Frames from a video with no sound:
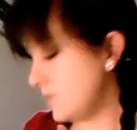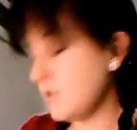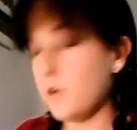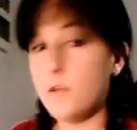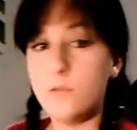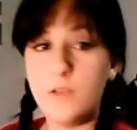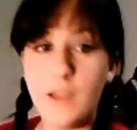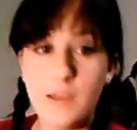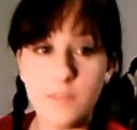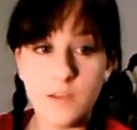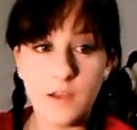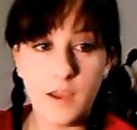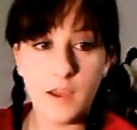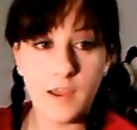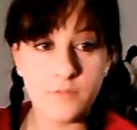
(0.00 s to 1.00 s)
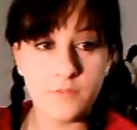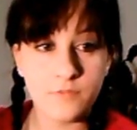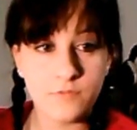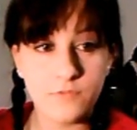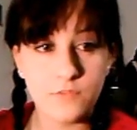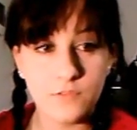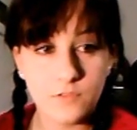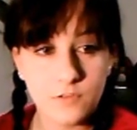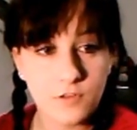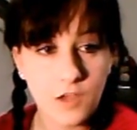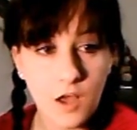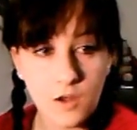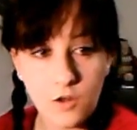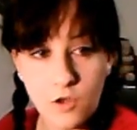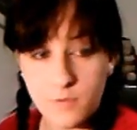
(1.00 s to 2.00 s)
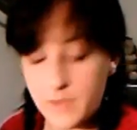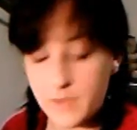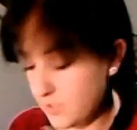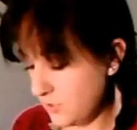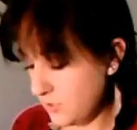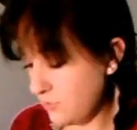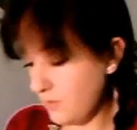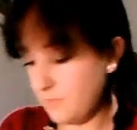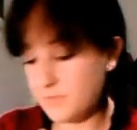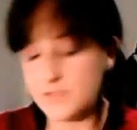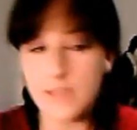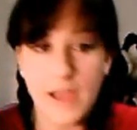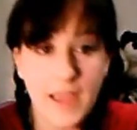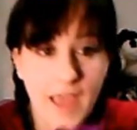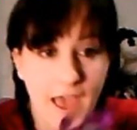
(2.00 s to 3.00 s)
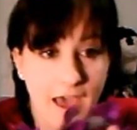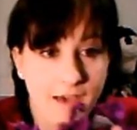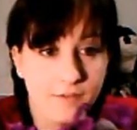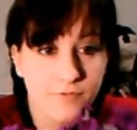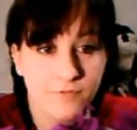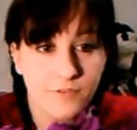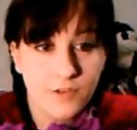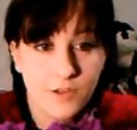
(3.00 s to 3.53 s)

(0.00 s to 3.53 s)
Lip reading: So now that I've cut all my strips, I have